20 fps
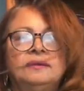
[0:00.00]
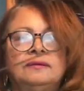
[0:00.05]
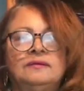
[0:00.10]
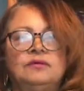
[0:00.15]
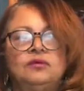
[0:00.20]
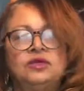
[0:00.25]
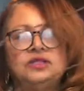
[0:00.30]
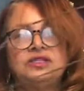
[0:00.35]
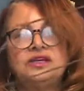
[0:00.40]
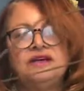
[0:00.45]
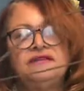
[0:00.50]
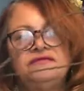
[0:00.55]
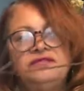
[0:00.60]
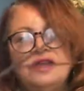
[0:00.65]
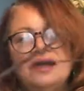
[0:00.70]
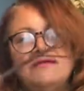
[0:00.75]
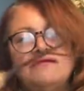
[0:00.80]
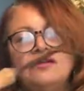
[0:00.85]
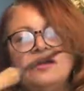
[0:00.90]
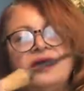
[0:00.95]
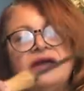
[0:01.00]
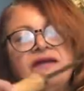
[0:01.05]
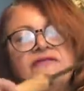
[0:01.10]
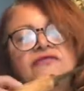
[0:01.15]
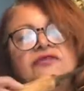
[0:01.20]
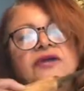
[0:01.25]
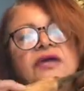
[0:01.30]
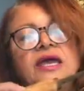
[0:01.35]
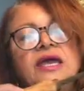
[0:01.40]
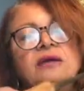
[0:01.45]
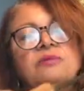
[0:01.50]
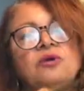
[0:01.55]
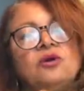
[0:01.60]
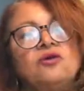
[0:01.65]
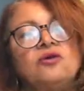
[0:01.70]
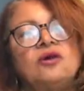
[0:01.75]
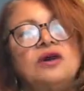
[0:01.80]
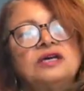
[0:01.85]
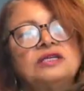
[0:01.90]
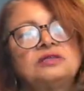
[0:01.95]
which I've never ever came
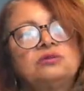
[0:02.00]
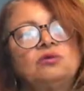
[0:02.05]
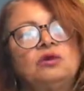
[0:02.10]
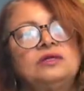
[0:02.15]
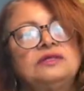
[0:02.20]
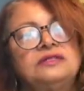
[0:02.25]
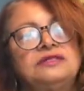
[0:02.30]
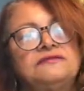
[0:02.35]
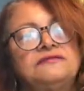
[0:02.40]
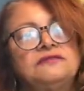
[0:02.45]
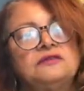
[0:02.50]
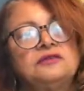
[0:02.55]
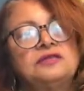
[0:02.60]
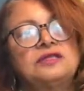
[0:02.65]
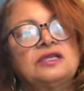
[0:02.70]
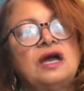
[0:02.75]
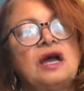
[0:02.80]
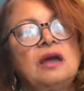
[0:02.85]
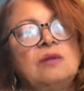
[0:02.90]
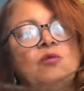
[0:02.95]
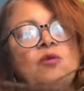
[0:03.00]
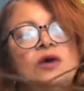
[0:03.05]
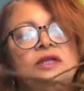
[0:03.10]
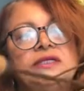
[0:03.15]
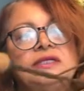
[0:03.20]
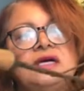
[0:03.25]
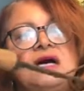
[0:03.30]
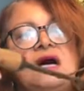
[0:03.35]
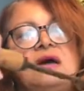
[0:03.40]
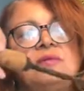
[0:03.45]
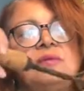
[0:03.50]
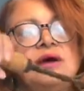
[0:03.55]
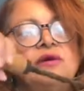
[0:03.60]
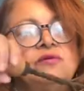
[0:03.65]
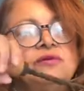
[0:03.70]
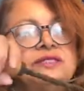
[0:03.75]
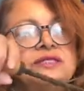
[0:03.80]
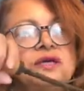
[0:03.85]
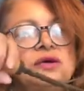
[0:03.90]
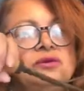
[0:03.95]
across once. First time one time I
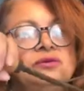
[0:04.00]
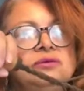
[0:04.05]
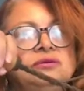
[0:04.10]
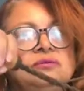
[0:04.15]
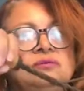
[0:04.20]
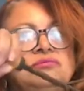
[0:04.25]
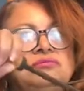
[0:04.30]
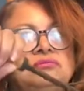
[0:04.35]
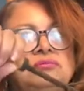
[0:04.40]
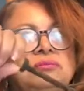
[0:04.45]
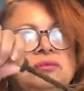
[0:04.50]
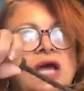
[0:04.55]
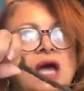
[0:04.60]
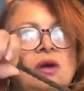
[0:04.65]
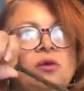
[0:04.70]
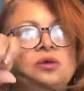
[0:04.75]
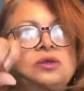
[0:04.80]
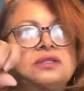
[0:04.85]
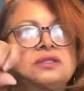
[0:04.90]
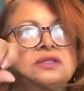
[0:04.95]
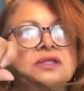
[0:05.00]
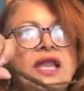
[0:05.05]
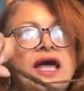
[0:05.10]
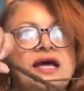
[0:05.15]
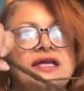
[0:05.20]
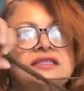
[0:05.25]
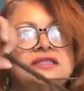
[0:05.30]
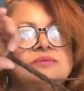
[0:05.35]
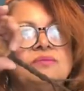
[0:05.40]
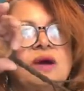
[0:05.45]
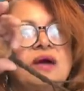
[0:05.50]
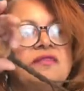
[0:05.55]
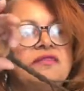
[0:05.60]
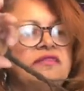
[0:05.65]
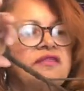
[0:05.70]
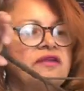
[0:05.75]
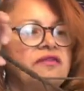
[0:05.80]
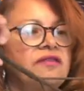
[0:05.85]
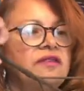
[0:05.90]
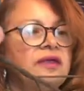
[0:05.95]
was out, that was last month
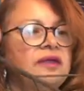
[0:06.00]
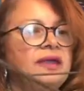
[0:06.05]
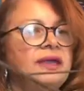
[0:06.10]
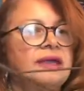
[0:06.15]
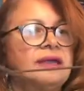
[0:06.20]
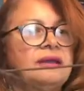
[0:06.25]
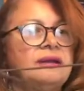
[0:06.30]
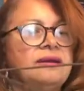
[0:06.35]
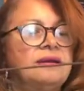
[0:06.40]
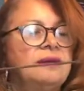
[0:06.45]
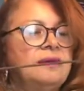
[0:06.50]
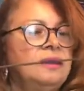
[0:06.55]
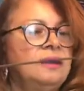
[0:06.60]
I think, and